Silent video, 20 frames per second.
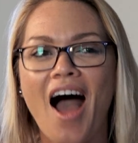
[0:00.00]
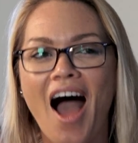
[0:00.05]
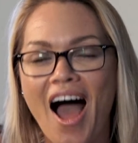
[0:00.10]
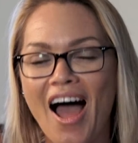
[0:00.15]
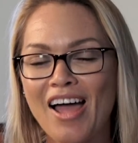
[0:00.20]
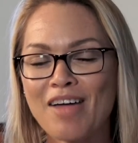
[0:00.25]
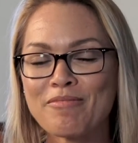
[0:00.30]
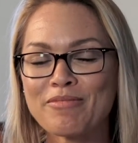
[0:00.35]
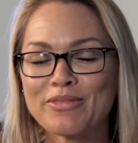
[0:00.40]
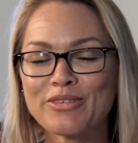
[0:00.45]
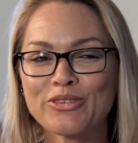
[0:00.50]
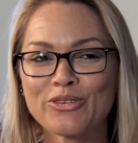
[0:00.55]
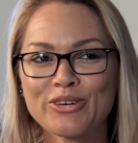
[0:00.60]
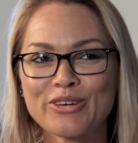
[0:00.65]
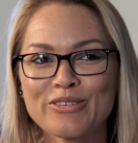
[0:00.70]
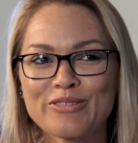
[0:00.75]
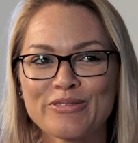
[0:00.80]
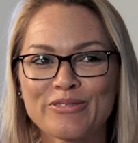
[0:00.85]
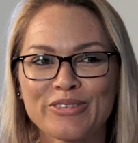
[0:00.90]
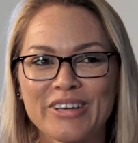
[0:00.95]
I'm sort
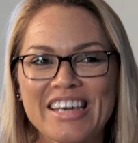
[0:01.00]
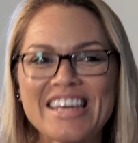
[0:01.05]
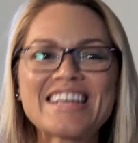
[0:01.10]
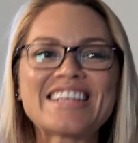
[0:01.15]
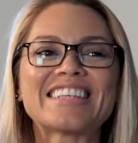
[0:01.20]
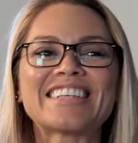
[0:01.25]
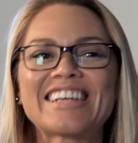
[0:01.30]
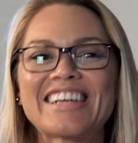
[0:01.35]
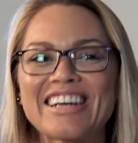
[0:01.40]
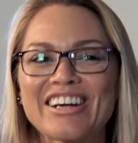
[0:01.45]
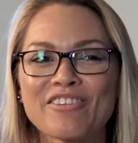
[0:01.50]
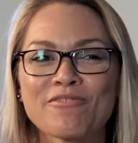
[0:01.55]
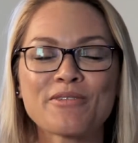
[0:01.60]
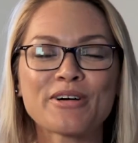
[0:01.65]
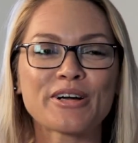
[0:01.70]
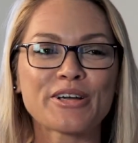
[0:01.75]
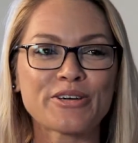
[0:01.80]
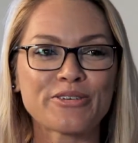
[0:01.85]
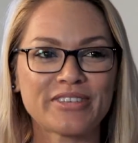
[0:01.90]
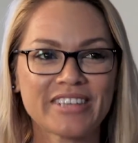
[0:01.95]
of keen to hear where
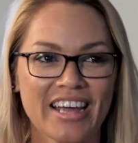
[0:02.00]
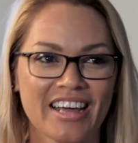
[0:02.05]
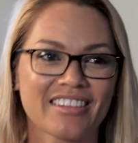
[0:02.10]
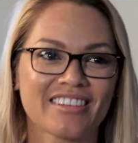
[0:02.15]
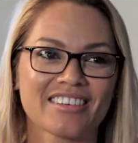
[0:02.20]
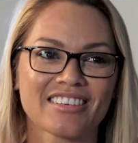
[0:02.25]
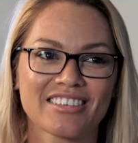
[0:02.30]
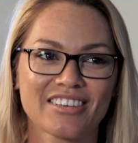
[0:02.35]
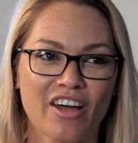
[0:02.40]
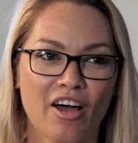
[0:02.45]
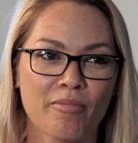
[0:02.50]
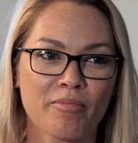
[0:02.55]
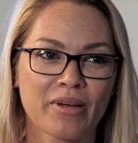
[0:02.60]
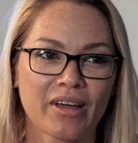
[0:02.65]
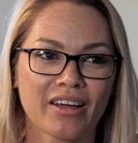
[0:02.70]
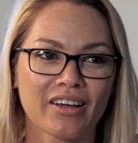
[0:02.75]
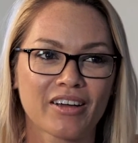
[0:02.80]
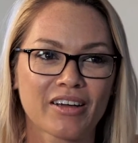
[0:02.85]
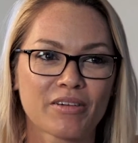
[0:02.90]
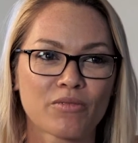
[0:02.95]
you take this
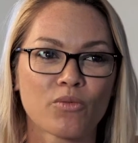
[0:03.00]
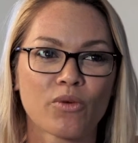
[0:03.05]
topic and